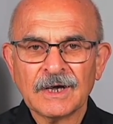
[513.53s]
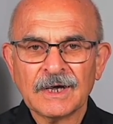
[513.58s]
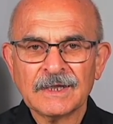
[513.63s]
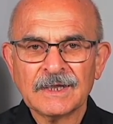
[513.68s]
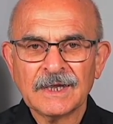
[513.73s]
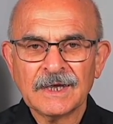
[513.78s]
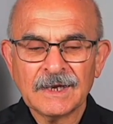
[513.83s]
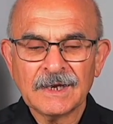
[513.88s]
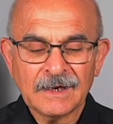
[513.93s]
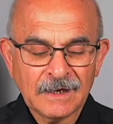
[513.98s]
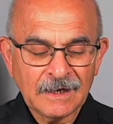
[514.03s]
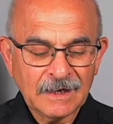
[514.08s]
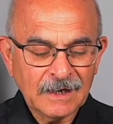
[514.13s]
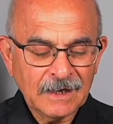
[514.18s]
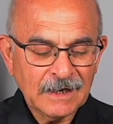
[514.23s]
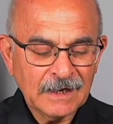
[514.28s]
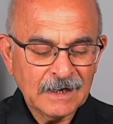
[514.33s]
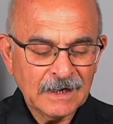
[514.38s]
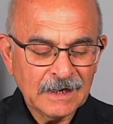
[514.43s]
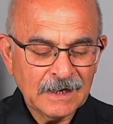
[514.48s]
and then
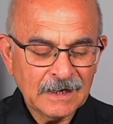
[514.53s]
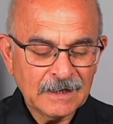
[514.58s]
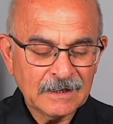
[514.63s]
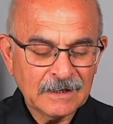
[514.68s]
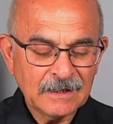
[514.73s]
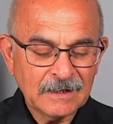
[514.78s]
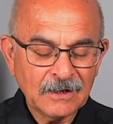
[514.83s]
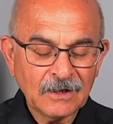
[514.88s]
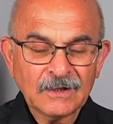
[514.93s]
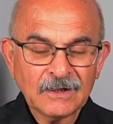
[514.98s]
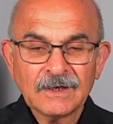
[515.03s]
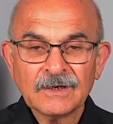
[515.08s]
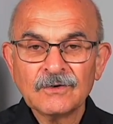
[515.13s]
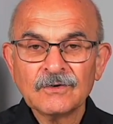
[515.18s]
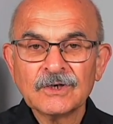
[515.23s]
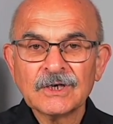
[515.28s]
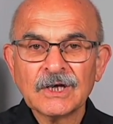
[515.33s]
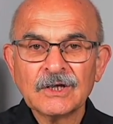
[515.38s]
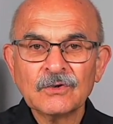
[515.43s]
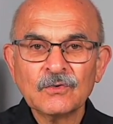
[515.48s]
nothing you
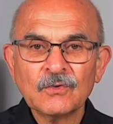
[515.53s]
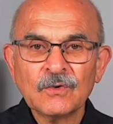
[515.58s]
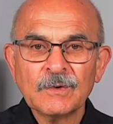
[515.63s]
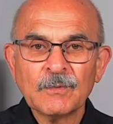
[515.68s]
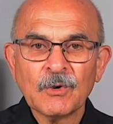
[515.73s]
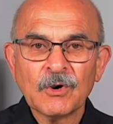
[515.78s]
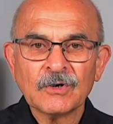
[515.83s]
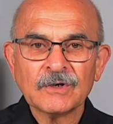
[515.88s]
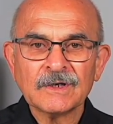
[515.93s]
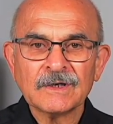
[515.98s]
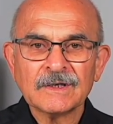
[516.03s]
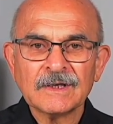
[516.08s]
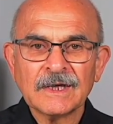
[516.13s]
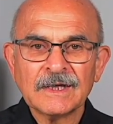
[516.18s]
can do about it.